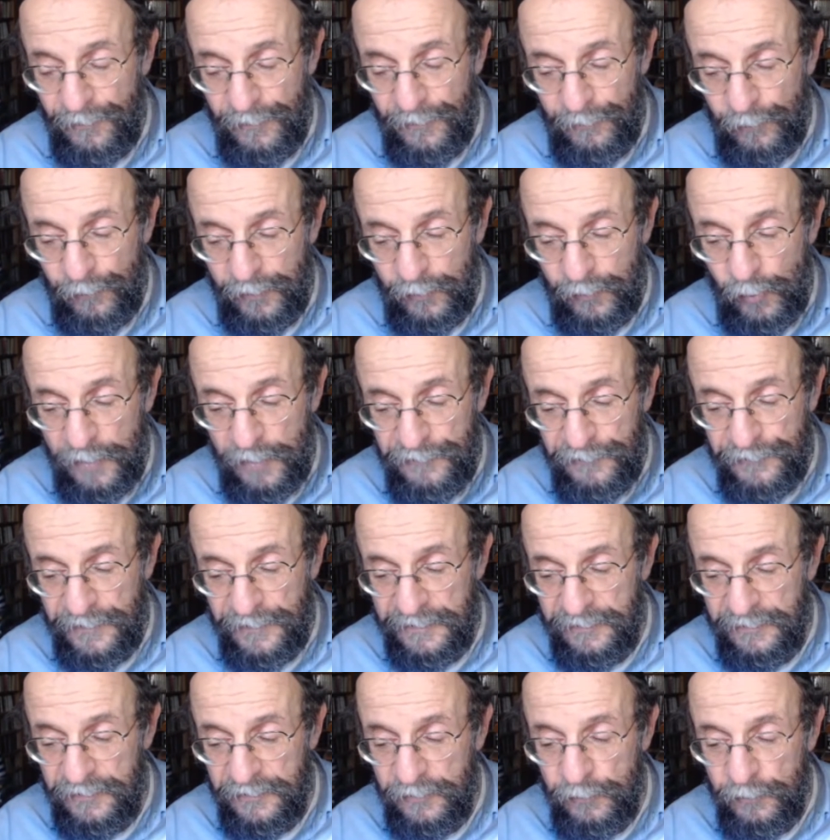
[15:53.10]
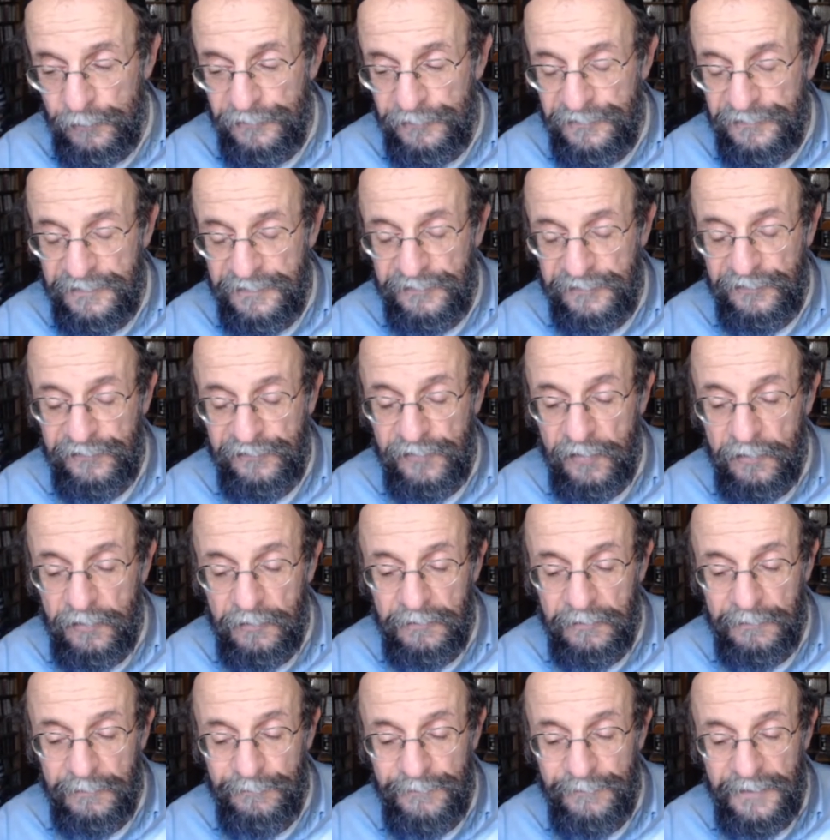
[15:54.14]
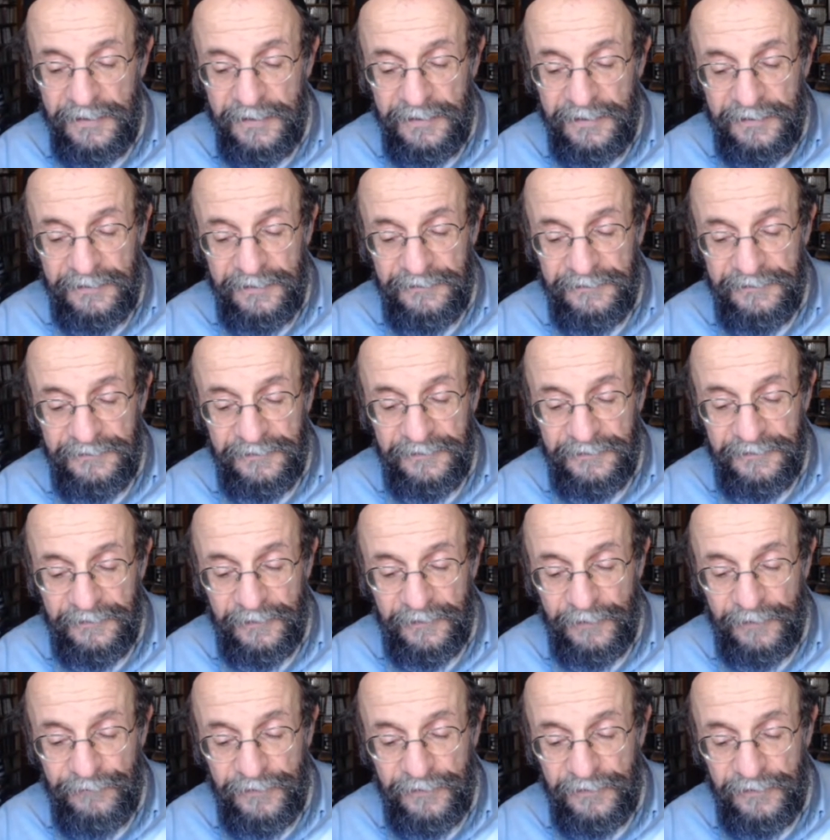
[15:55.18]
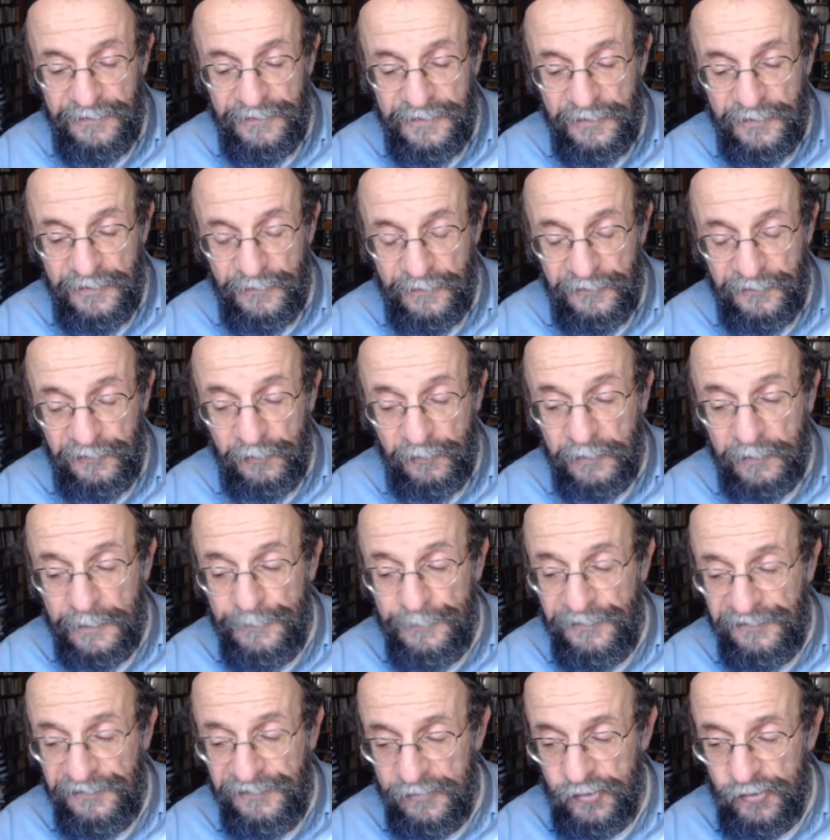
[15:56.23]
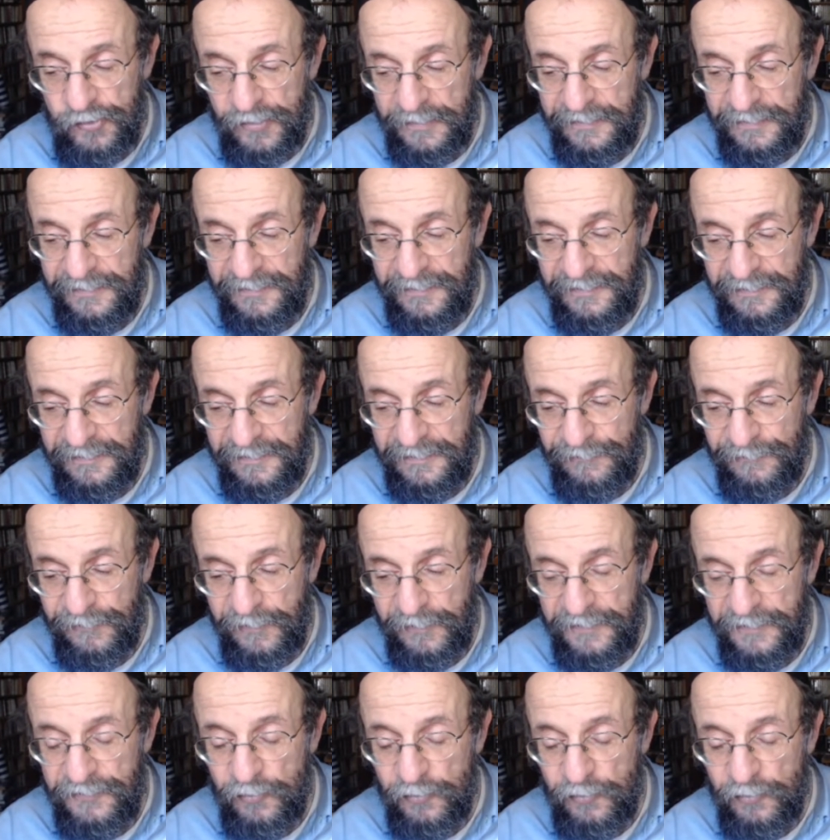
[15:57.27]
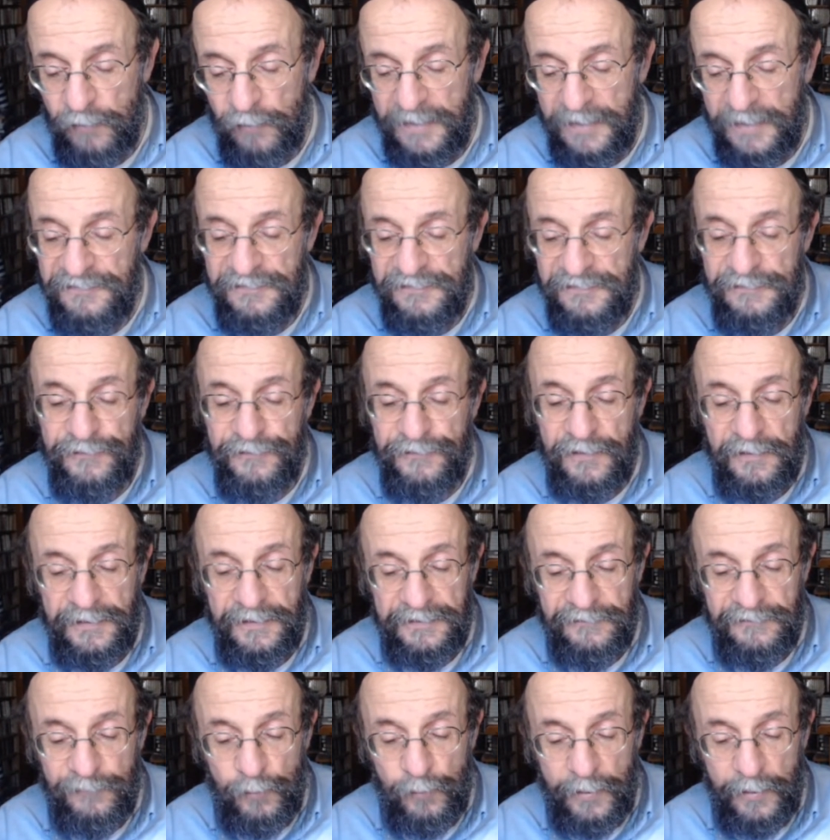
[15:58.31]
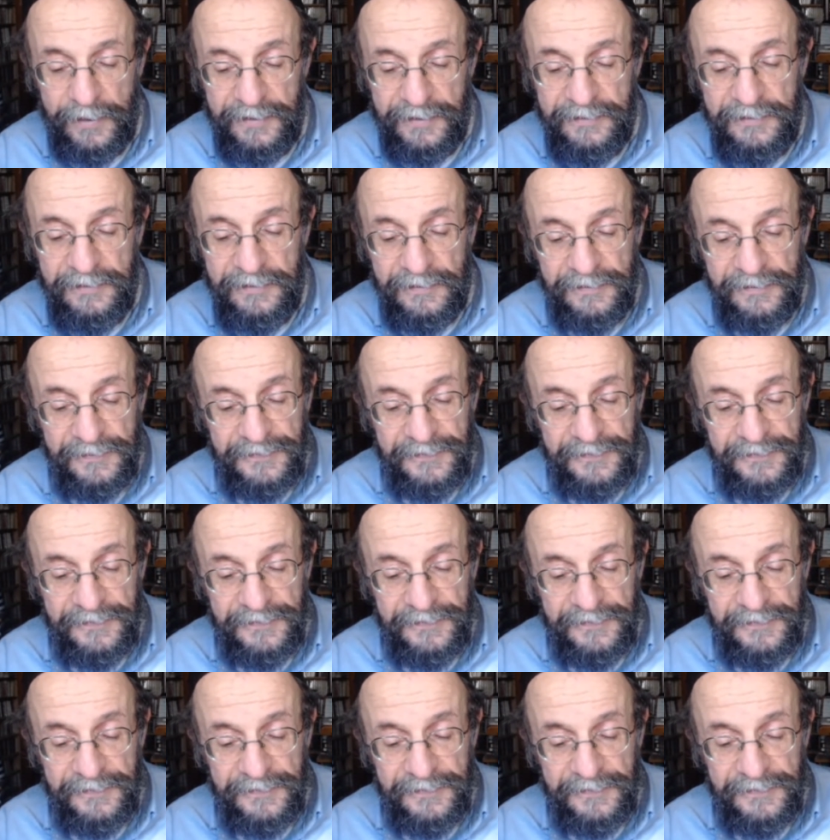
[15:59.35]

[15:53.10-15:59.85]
would often use this term of the circumcision in a very derisive kind of way.